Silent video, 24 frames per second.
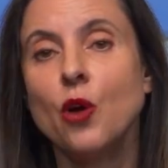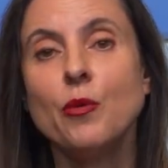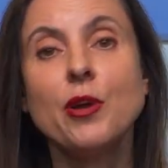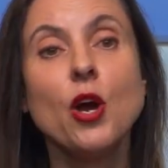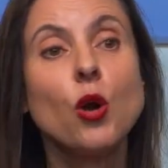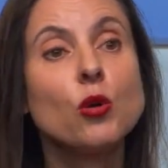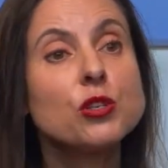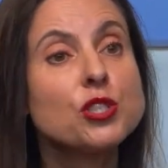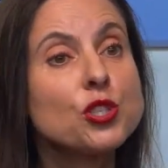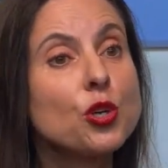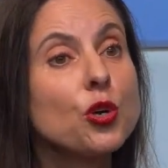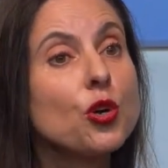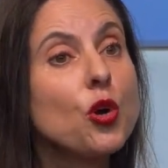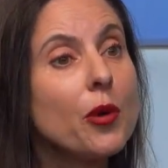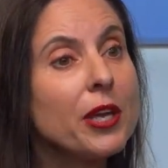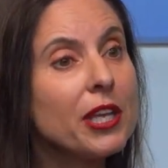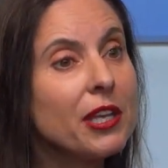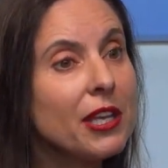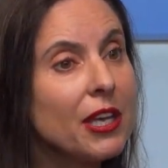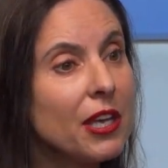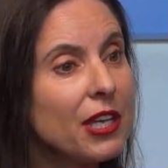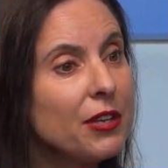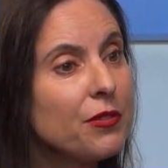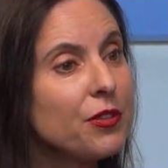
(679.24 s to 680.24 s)
We are also
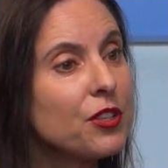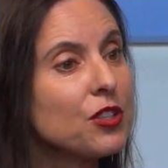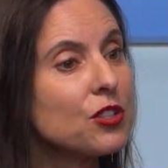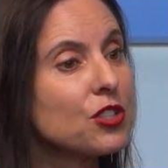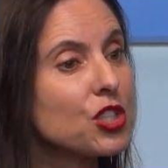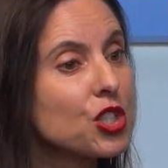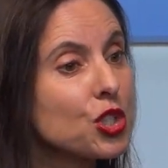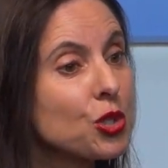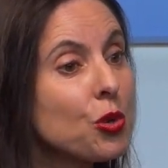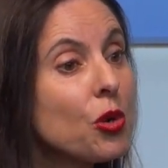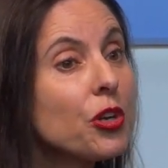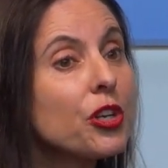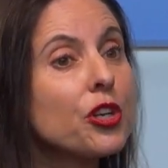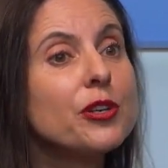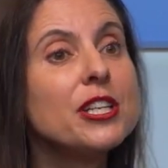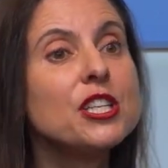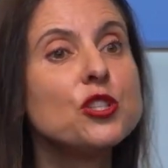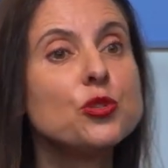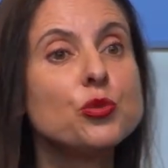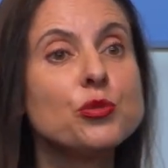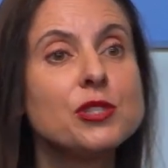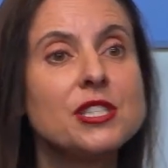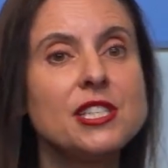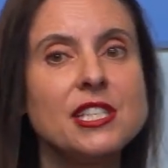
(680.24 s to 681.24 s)
going even stronger
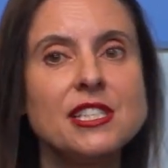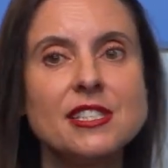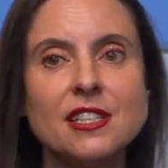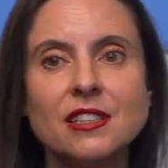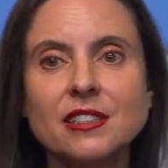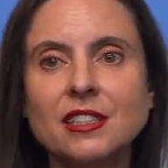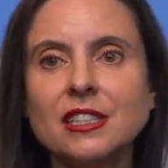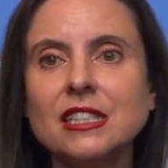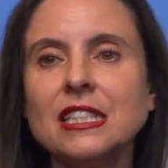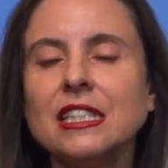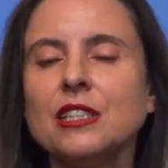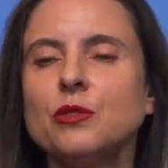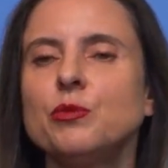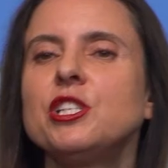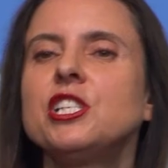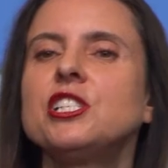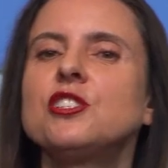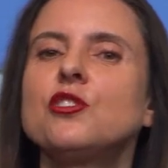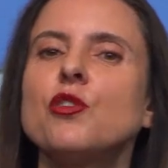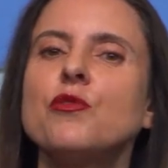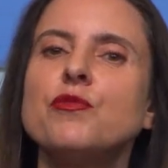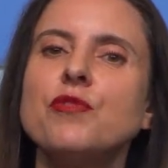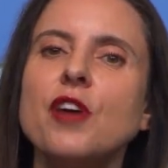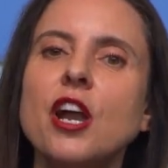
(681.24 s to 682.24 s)
into seasonal, which
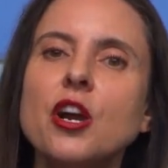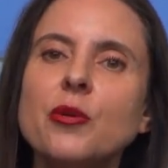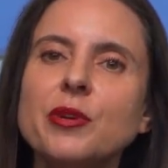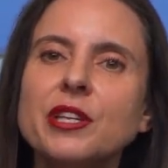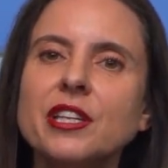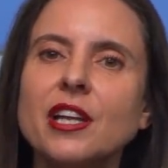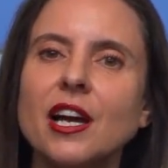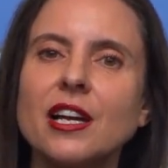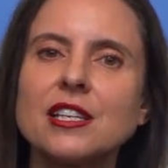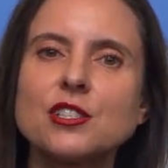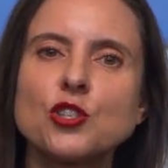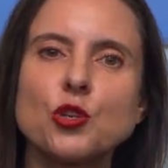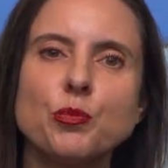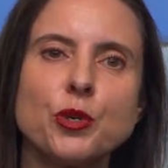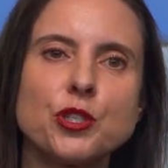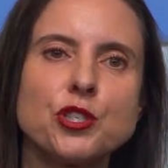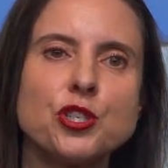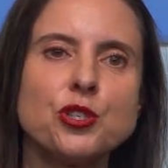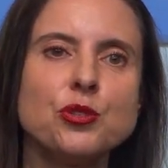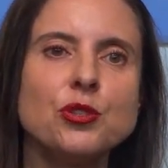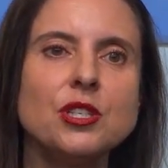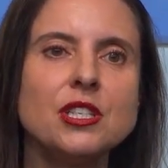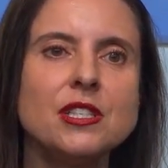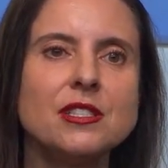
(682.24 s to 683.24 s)
is a very nice
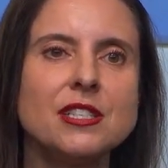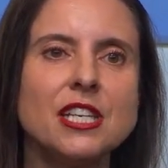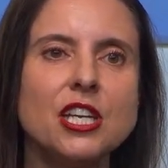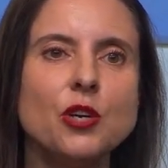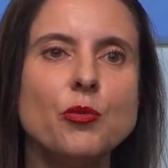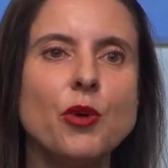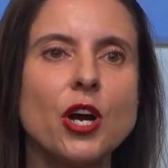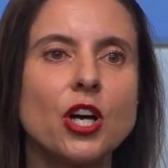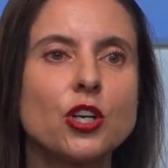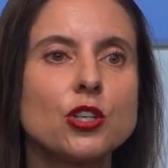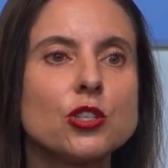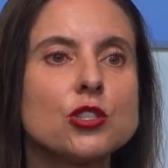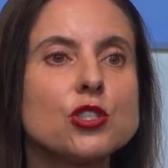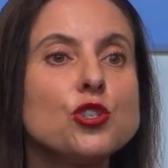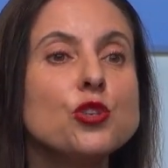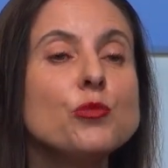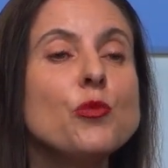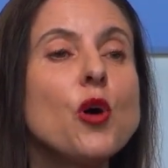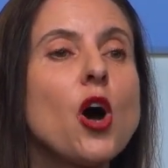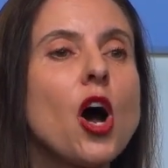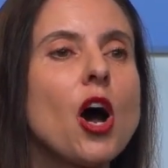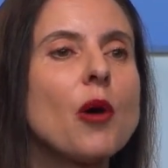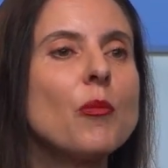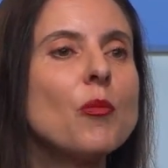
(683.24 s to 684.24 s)
opportunity where
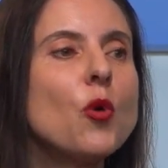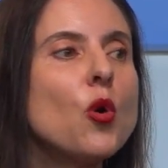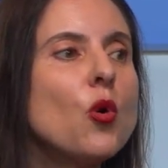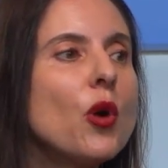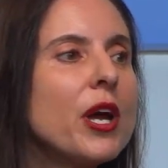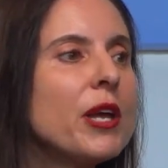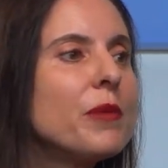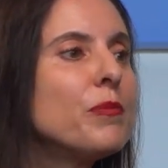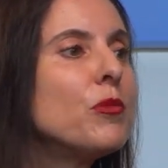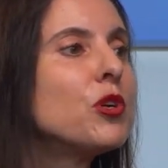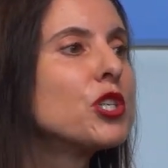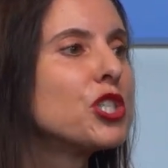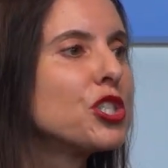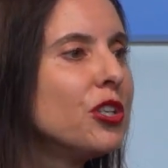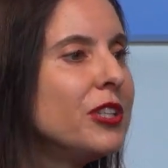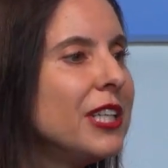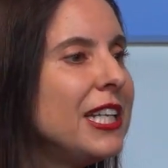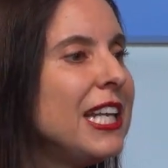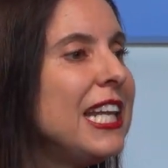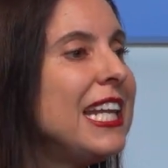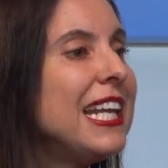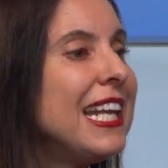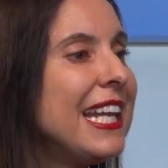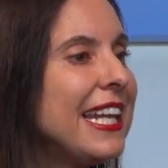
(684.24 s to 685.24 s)
consumers are more
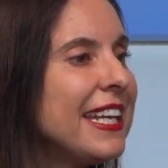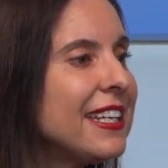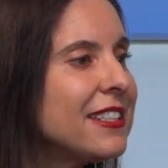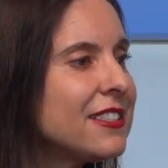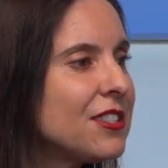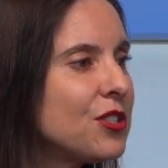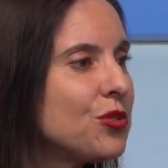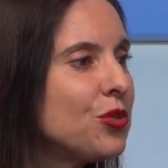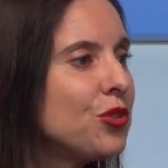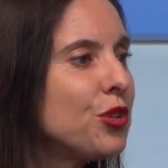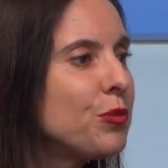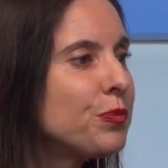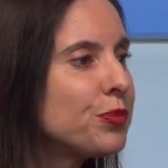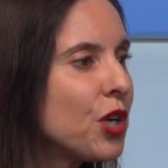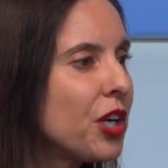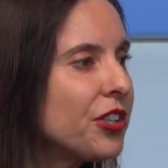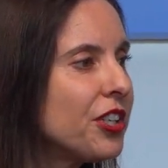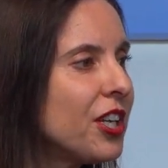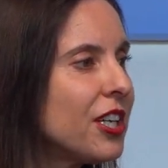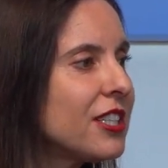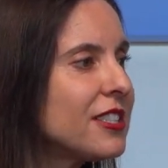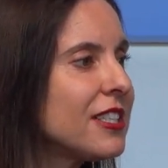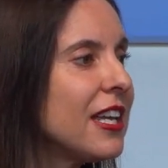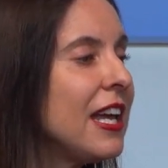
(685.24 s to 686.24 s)
emotionally linked to the
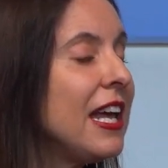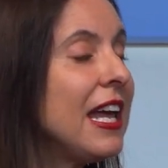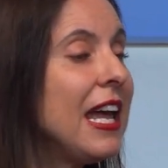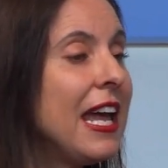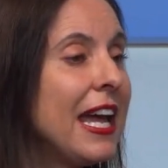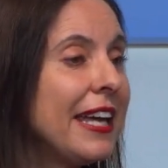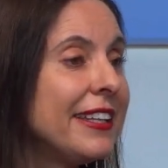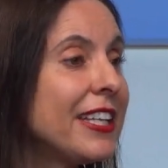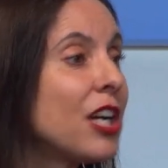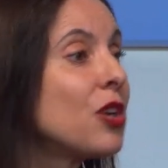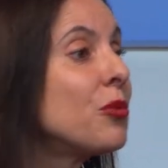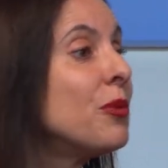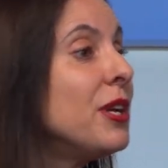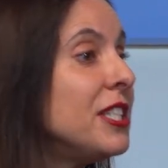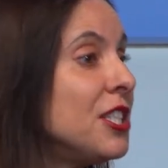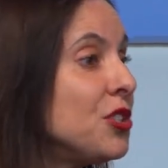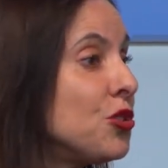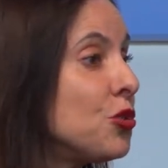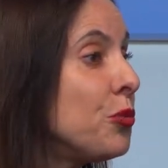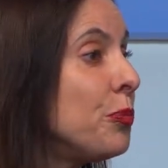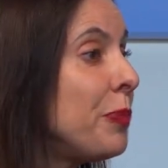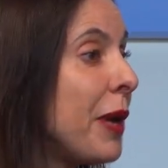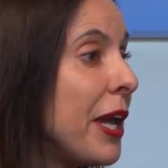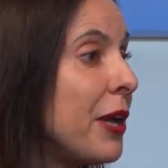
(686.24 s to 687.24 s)
product and are ready
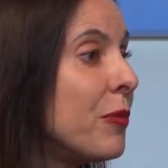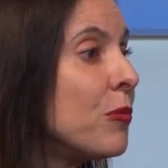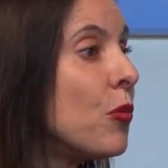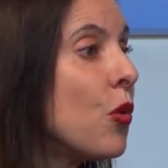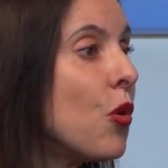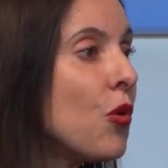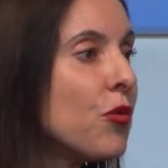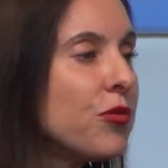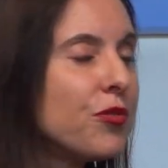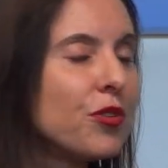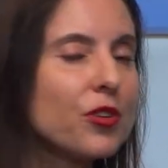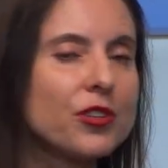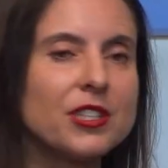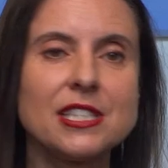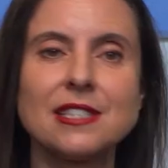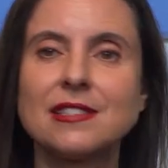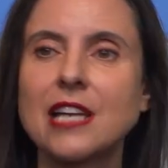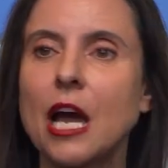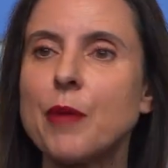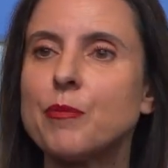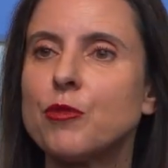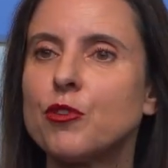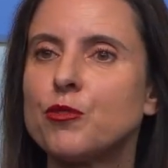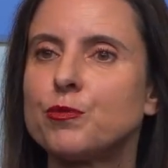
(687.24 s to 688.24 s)
to pay more for this
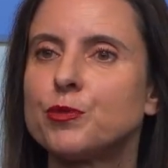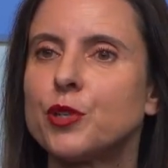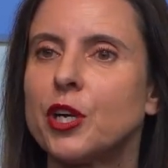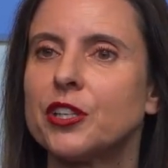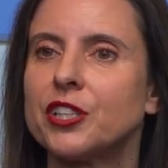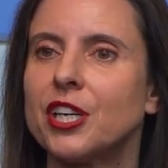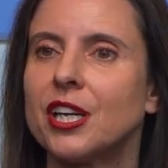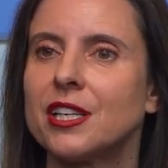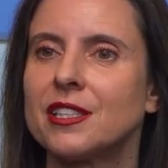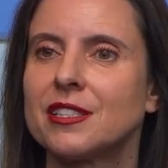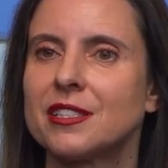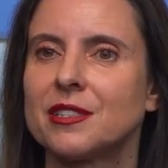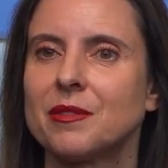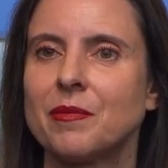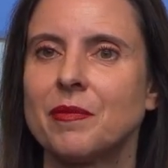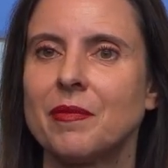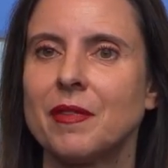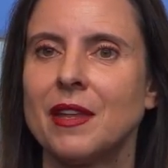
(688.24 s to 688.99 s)
type of product.